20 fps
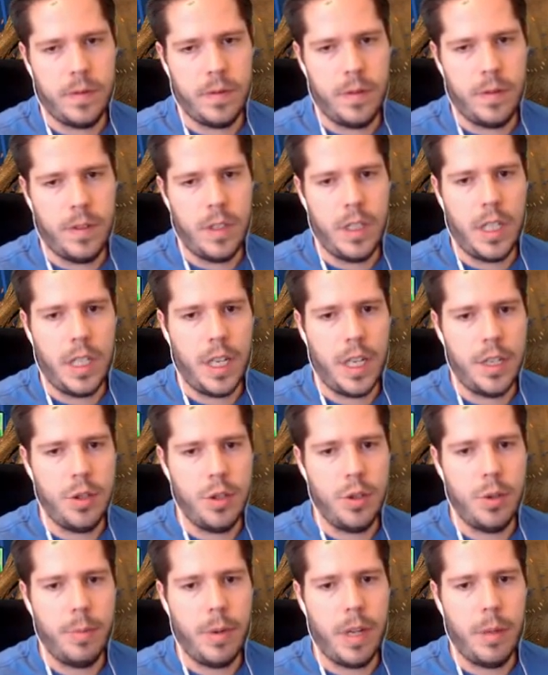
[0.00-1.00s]
I feel like I
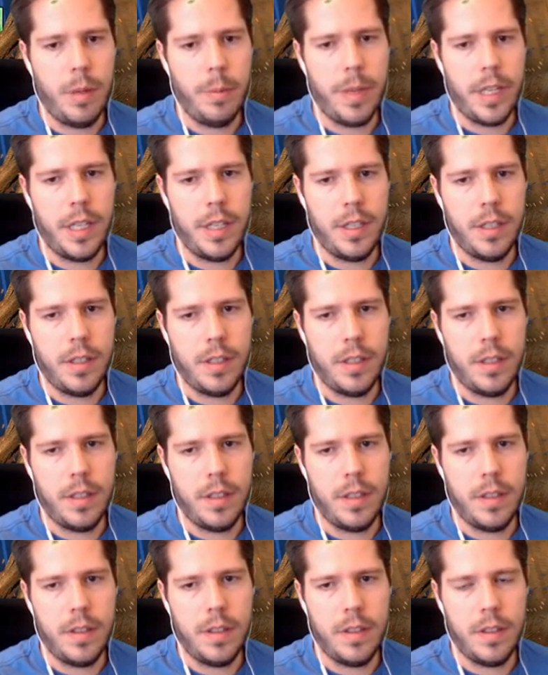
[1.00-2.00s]
should Pal Pad
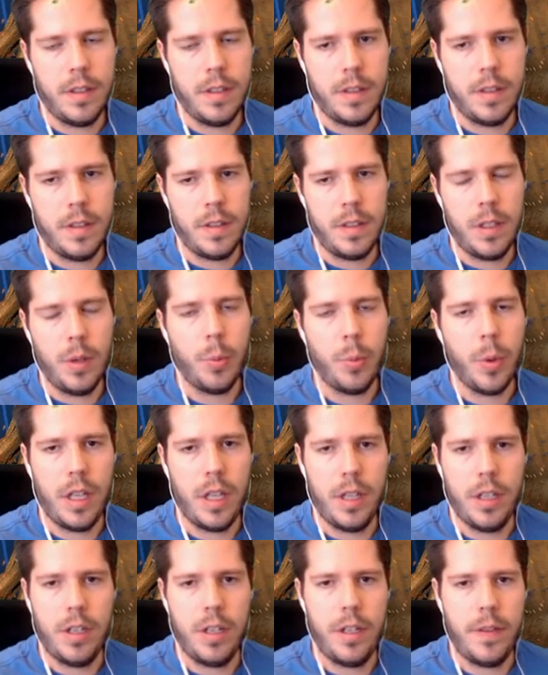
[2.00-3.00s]
the the
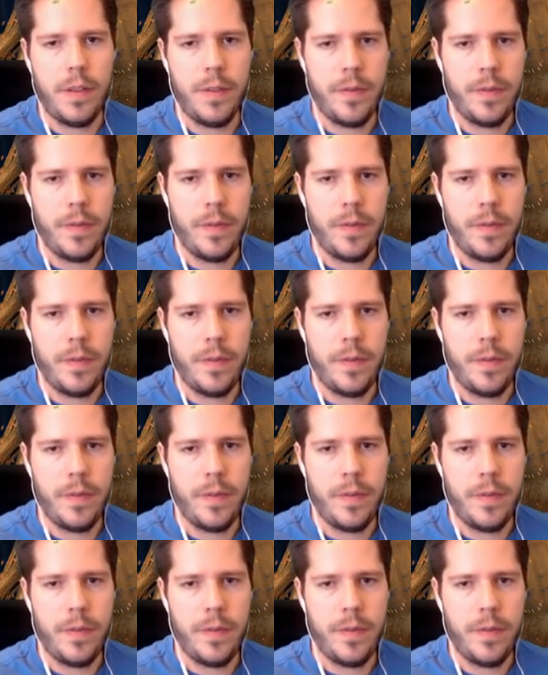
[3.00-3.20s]
Welder.